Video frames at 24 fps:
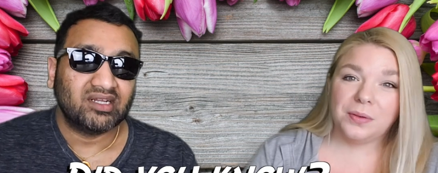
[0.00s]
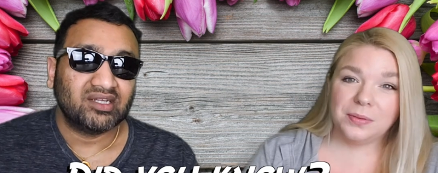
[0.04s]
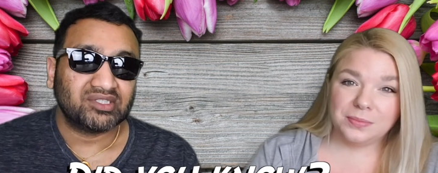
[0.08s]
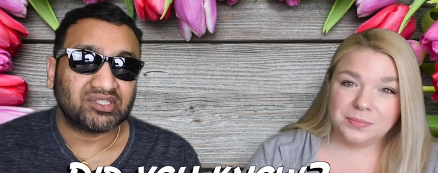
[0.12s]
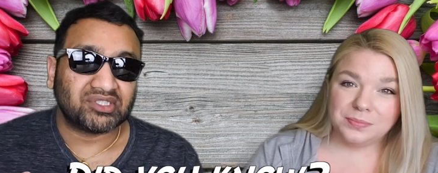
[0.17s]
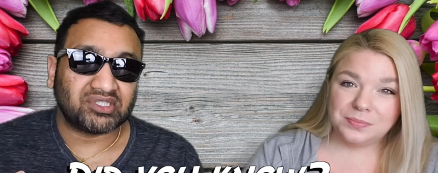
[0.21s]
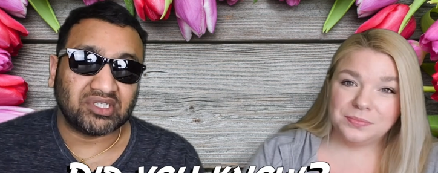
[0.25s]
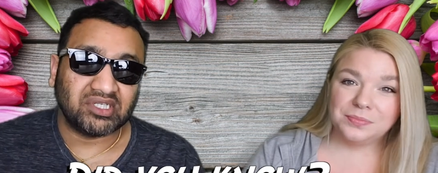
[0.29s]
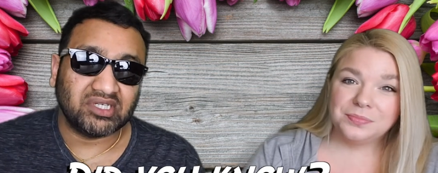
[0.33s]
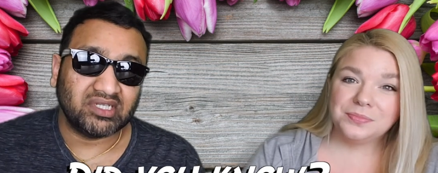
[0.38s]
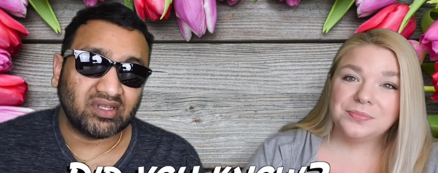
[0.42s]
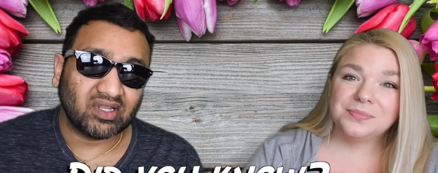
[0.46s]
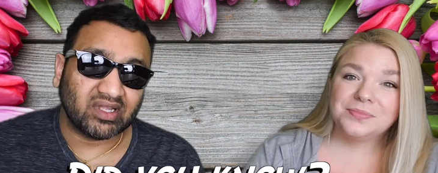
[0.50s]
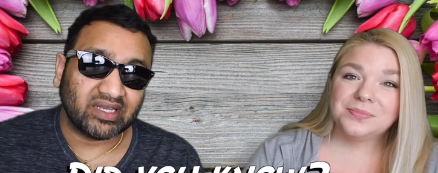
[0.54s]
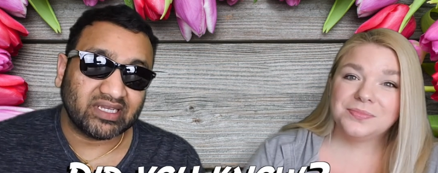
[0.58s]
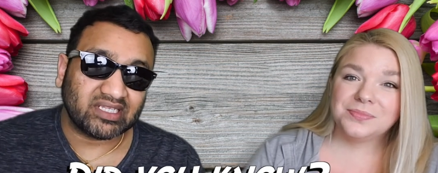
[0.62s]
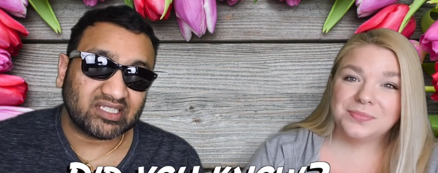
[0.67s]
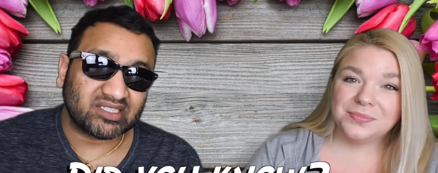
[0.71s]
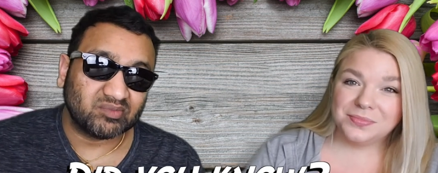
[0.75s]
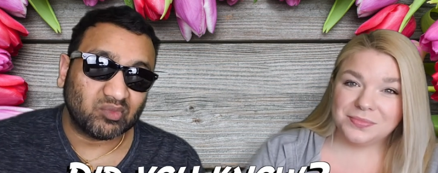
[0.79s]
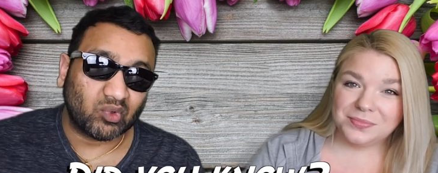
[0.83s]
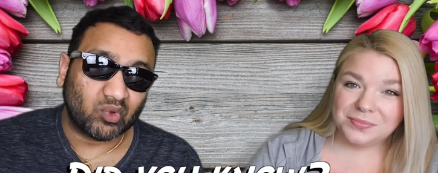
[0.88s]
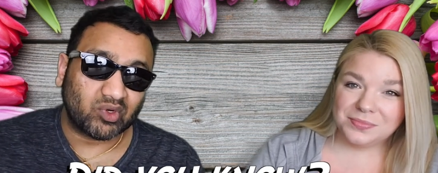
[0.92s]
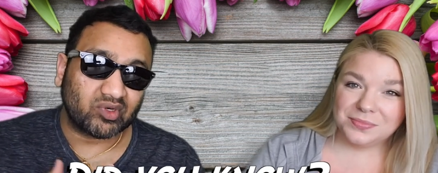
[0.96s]
Speaker 1: she
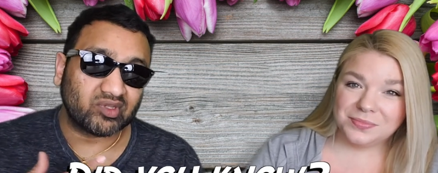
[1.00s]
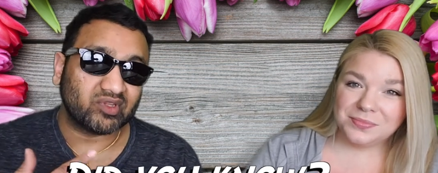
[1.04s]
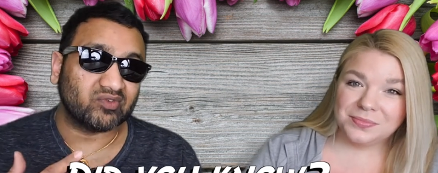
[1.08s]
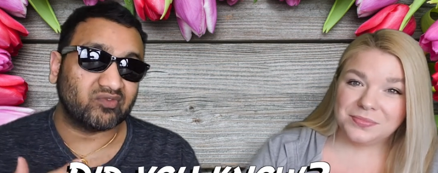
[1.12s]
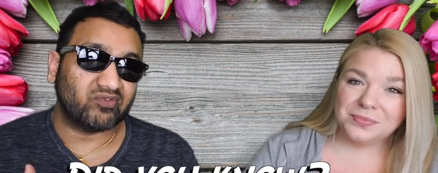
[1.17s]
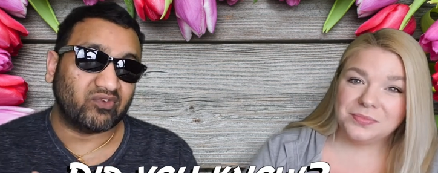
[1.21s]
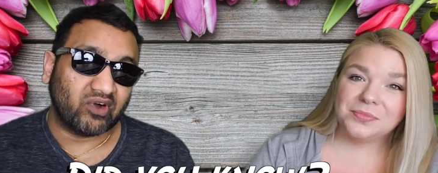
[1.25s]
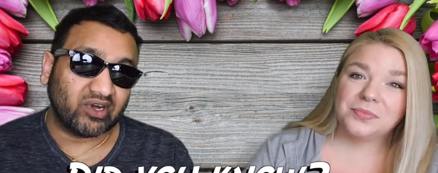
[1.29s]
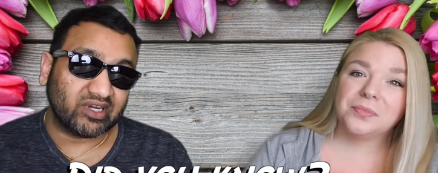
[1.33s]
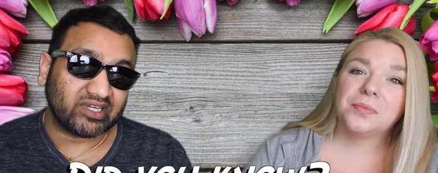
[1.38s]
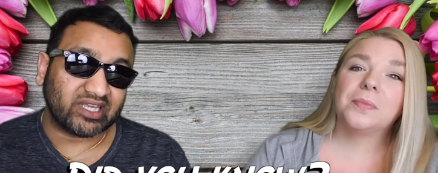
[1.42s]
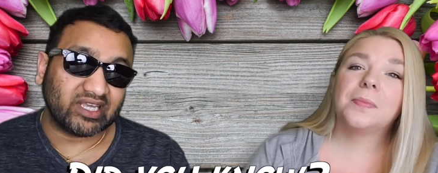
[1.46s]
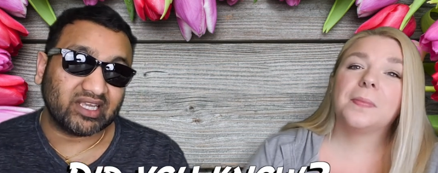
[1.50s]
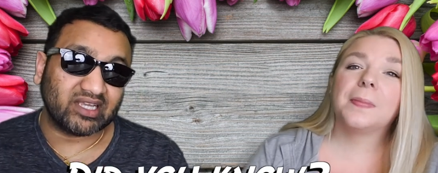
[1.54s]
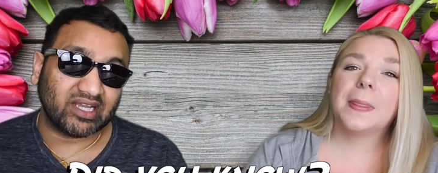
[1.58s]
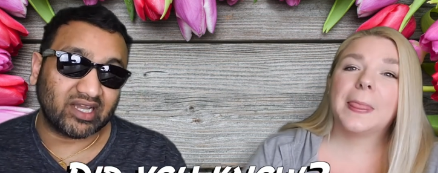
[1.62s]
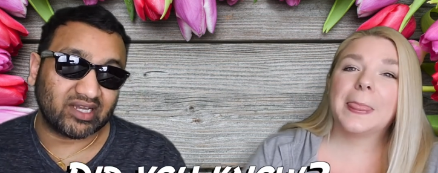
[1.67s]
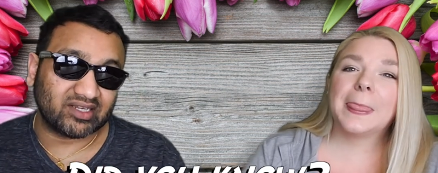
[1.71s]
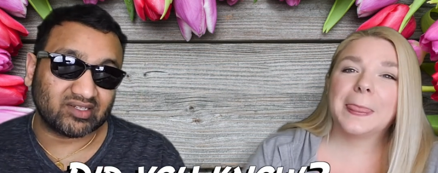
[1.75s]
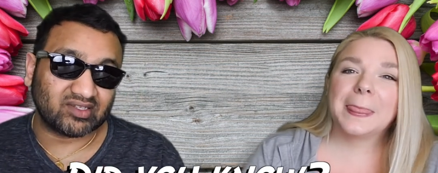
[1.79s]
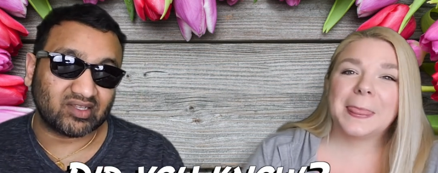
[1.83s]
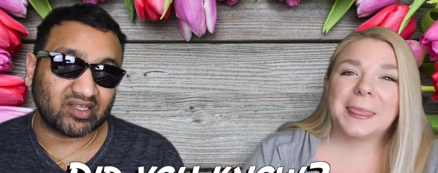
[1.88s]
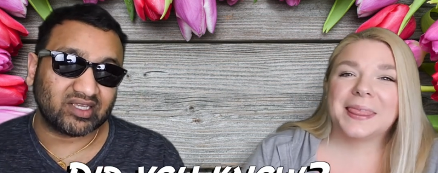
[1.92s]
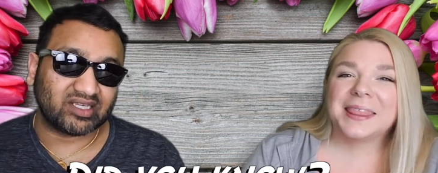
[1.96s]
likes more of the funky
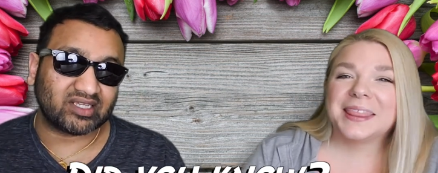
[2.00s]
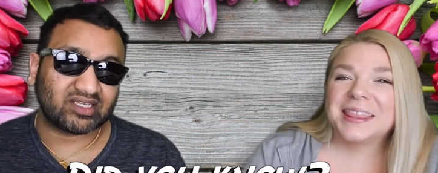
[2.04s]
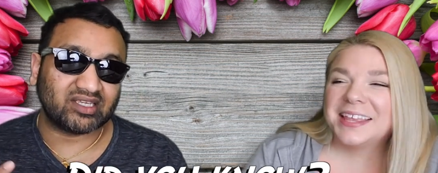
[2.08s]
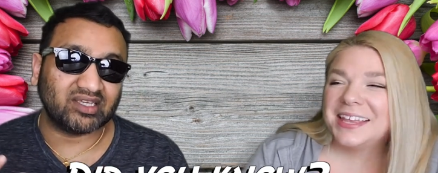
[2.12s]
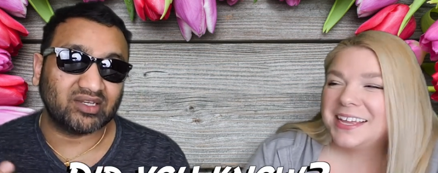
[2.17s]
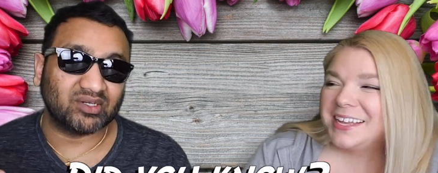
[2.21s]
kind of like, you